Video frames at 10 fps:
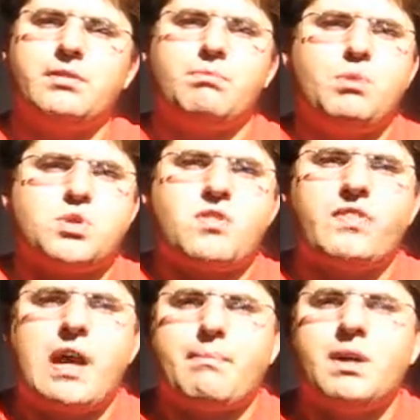most of
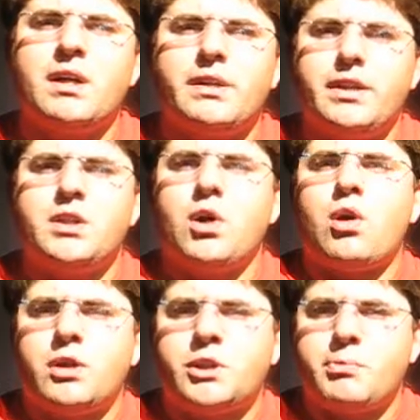them did no
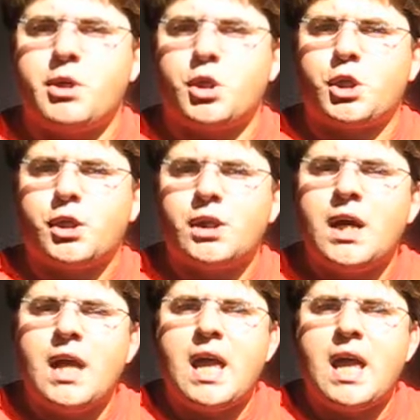contribution.